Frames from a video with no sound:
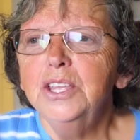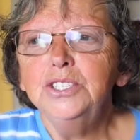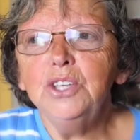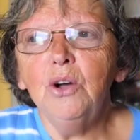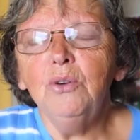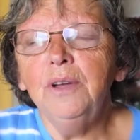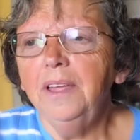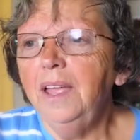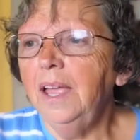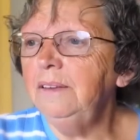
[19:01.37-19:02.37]
So,
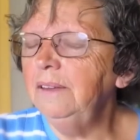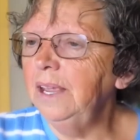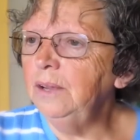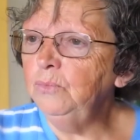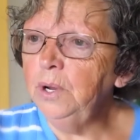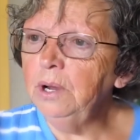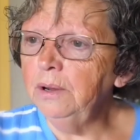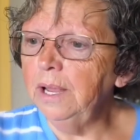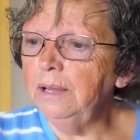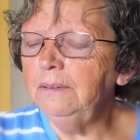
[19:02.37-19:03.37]
and
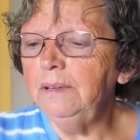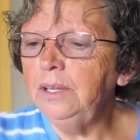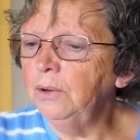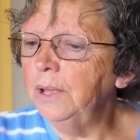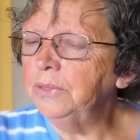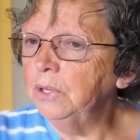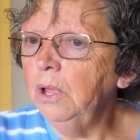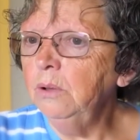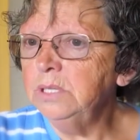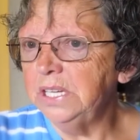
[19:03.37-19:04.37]
we're, you know, at the
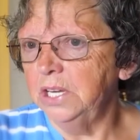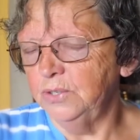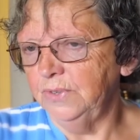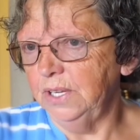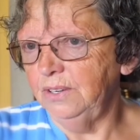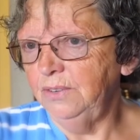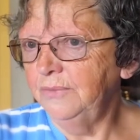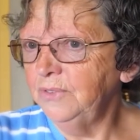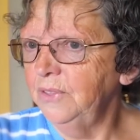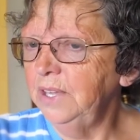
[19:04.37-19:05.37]
low stage of it. You
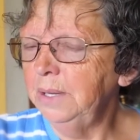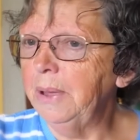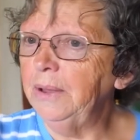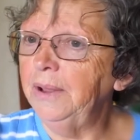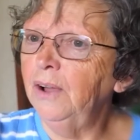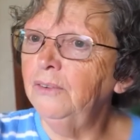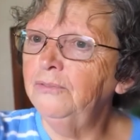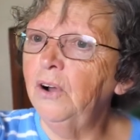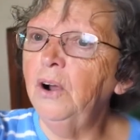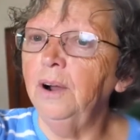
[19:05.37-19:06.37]
have to think about how
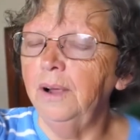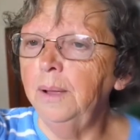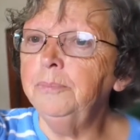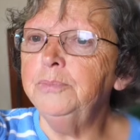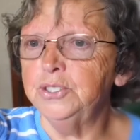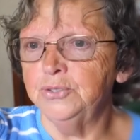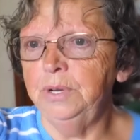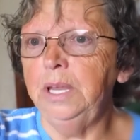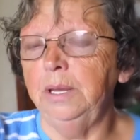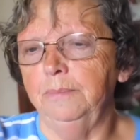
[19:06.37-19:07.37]
far
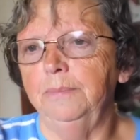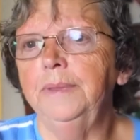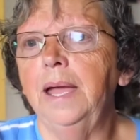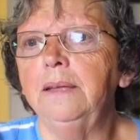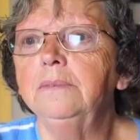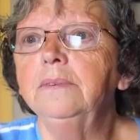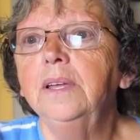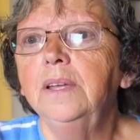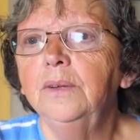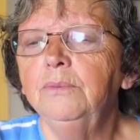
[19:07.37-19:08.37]
upstream that
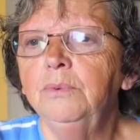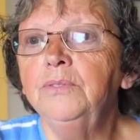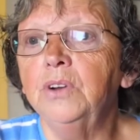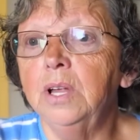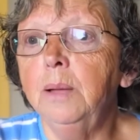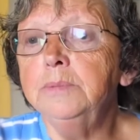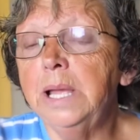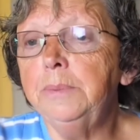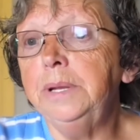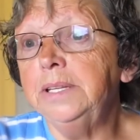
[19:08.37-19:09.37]
river comes,
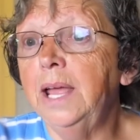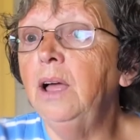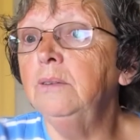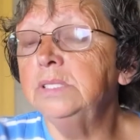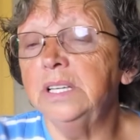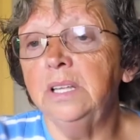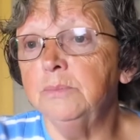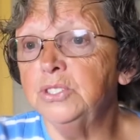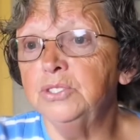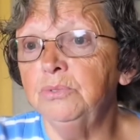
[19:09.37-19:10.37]
how many towns it
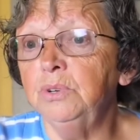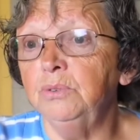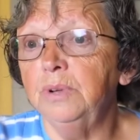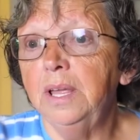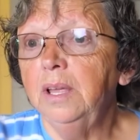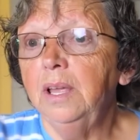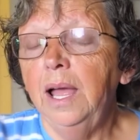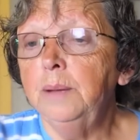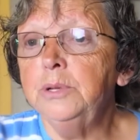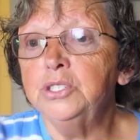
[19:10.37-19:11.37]
comes through,
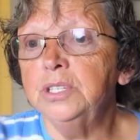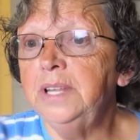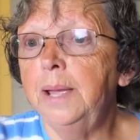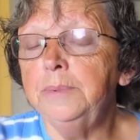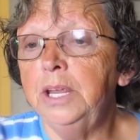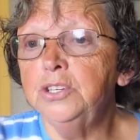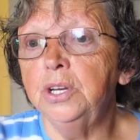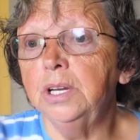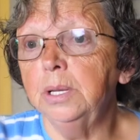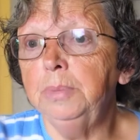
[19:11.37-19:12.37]
how much
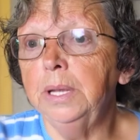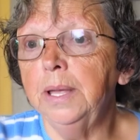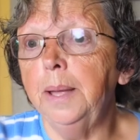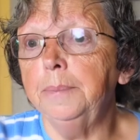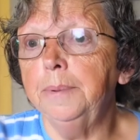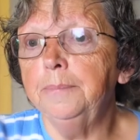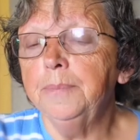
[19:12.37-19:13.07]
contamination it can pick up.